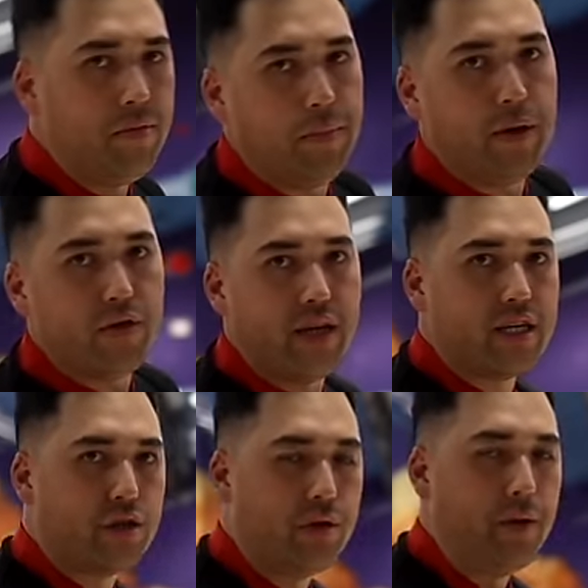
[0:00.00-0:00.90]
bit better than the
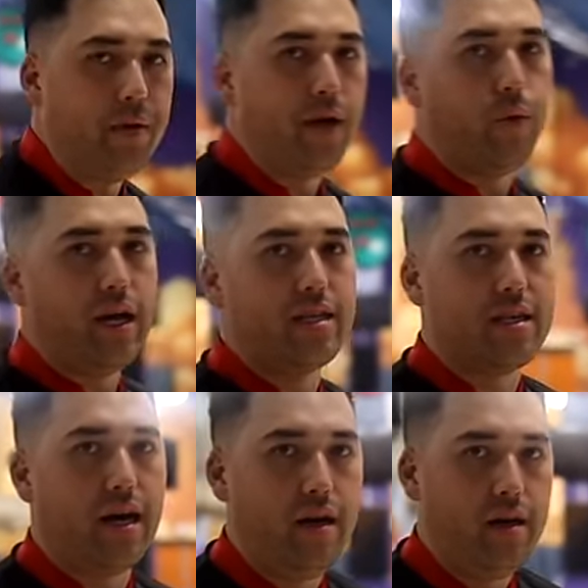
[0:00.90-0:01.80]
X3, playing way
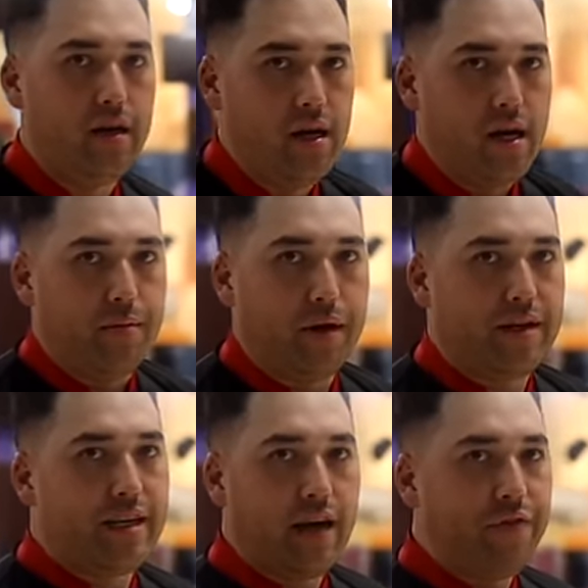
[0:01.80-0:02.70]
inside,
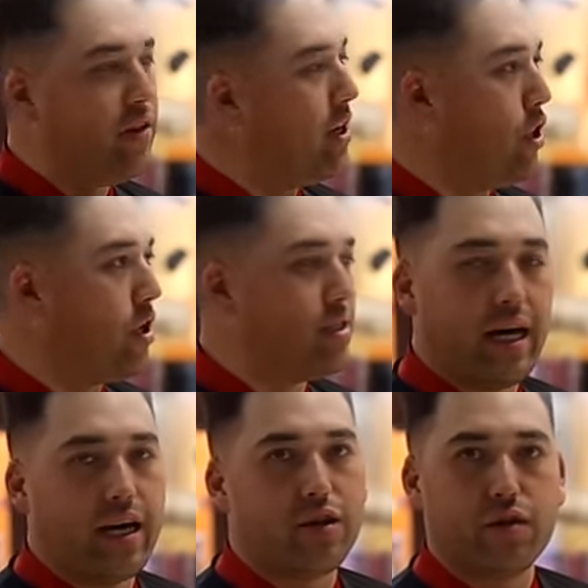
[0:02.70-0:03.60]
but definitely not as
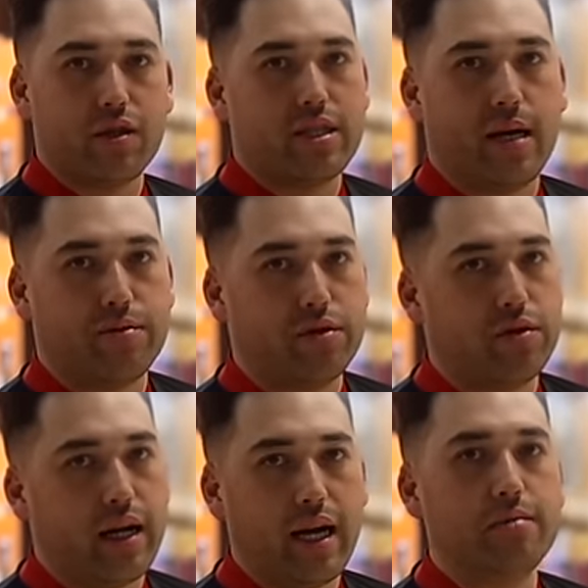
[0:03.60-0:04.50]
angular as the
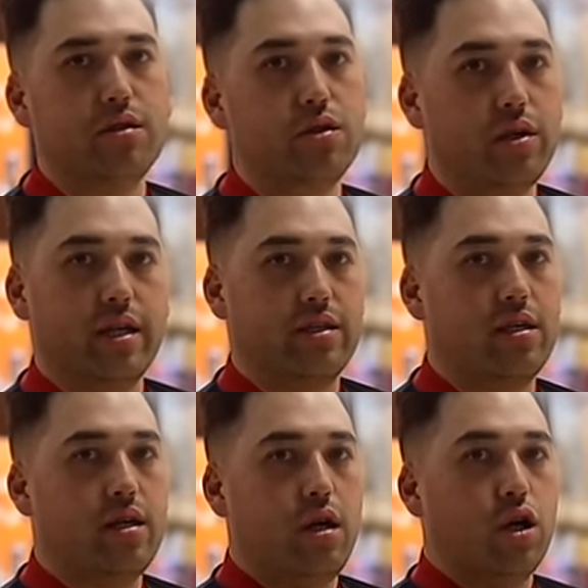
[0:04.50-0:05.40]
Absolute. That Absolute is
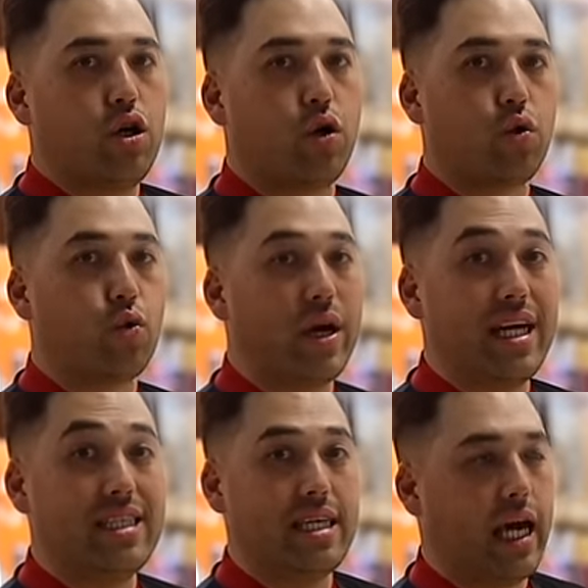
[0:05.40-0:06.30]

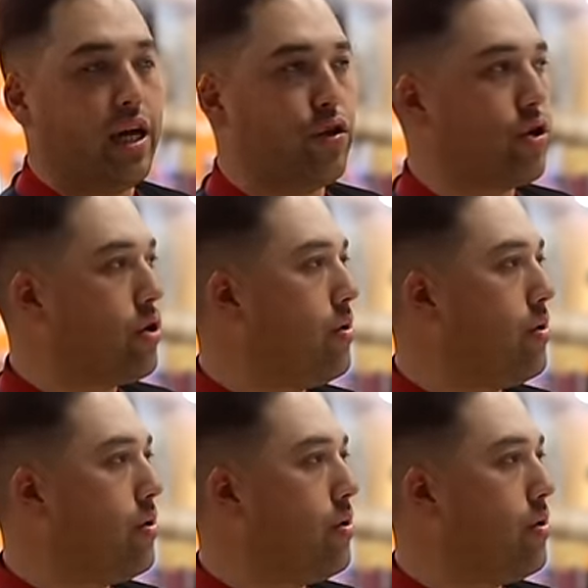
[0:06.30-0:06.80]
crazy angular.